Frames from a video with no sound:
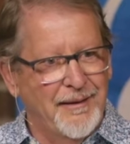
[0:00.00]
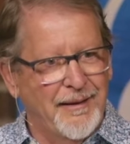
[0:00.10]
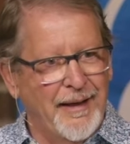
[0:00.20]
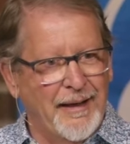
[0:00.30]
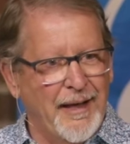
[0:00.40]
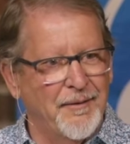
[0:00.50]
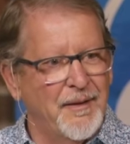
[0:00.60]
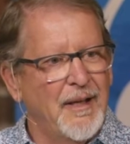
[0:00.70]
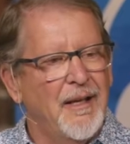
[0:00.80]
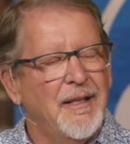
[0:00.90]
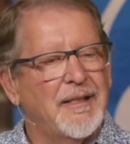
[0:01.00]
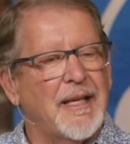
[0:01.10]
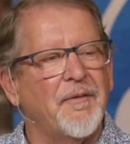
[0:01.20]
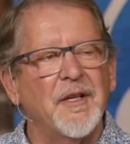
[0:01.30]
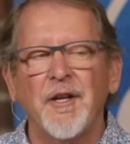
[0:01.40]
Negev.
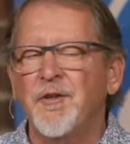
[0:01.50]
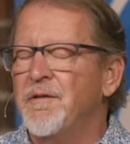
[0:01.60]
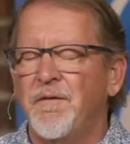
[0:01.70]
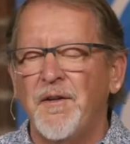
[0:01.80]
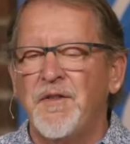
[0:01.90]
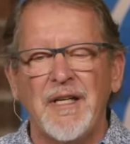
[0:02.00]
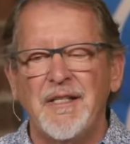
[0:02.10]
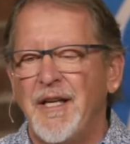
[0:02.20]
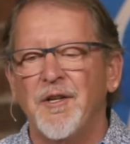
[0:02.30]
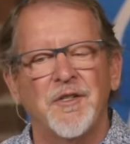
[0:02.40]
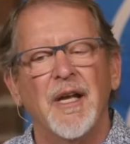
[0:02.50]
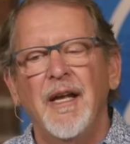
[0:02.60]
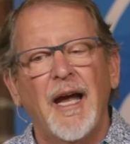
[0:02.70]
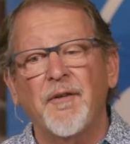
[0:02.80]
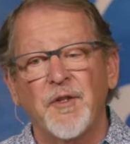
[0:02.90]
715 years
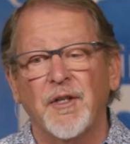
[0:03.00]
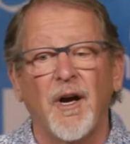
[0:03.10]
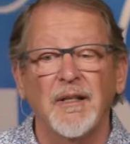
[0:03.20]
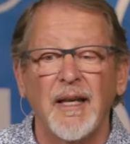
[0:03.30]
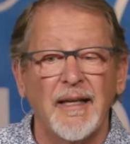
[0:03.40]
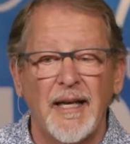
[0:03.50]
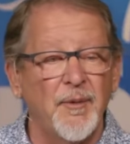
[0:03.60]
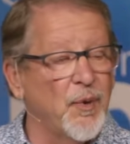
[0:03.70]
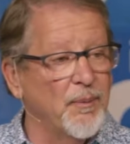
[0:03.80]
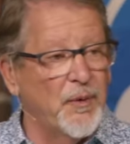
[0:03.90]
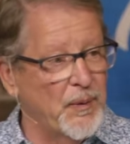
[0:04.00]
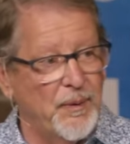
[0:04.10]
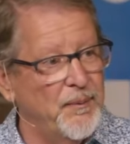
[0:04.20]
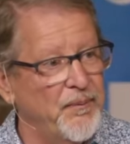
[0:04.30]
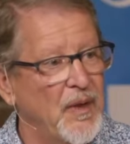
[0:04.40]
after God led Abram
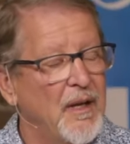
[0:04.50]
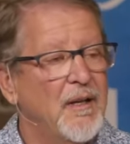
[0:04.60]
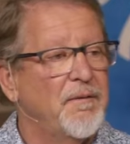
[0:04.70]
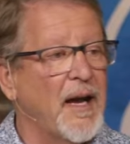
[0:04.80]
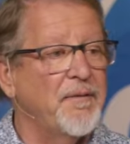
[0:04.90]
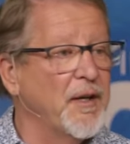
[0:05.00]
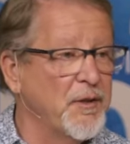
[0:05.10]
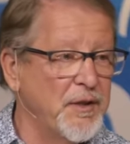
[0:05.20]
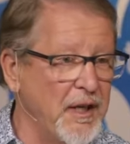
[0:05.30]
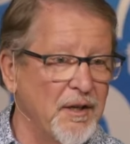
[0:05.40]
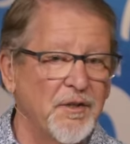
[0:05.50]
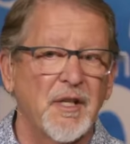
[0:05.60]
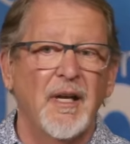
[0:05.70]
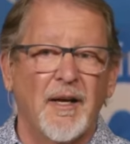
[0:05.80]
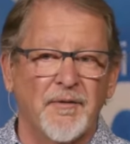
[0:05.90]
through, 500 years
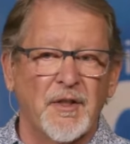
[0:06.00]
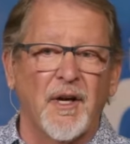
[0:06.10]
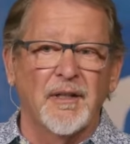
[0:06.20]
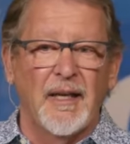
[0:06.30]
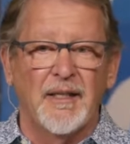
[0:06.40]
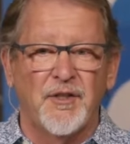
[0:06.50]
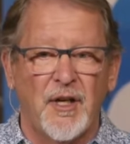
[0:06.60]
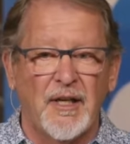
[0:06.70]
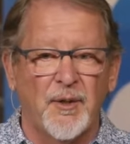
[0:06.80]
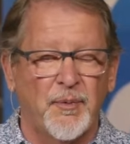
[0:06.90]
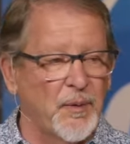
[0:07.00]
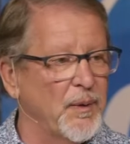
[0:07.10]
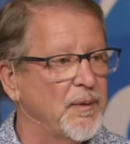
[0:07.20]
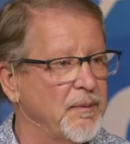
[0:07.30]
after God led Jacob through.